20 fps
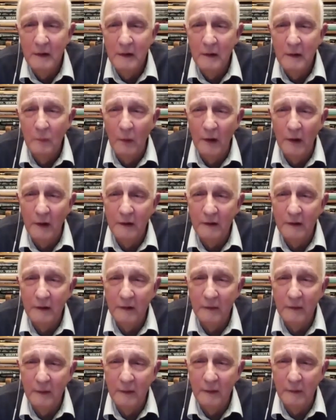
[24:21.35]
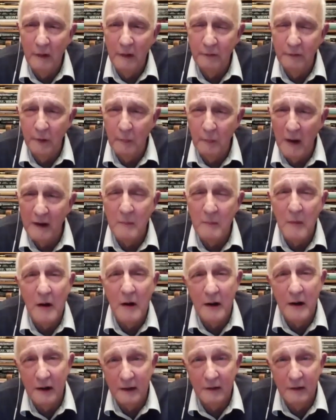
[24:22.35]
when, if you met
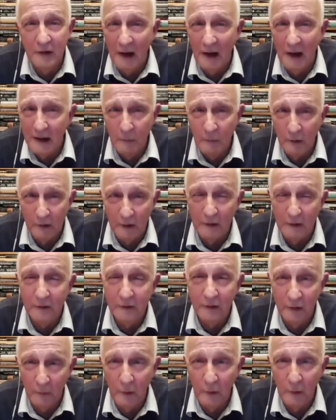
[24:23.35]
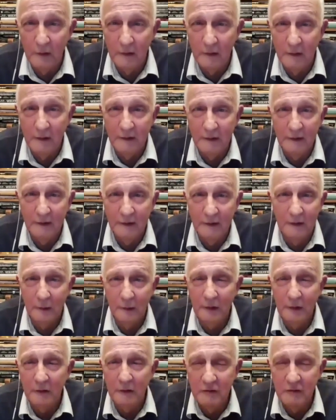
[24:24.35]
Americans anywhere else in the world, when you
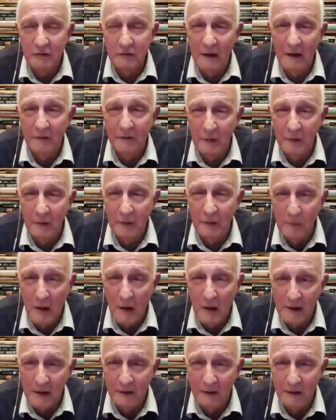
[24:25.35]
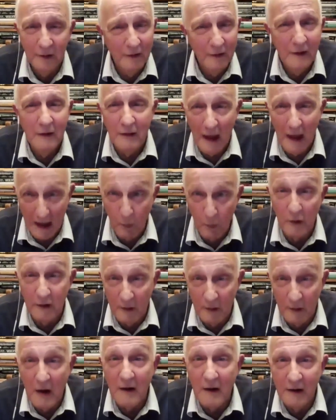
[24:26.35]
traveled, you met Americans, they were
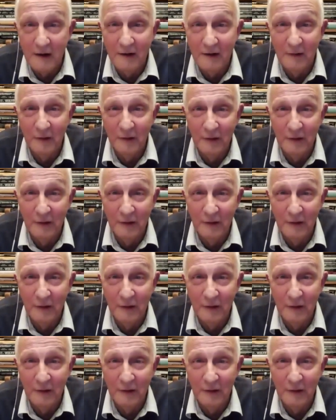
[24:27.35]
Americans.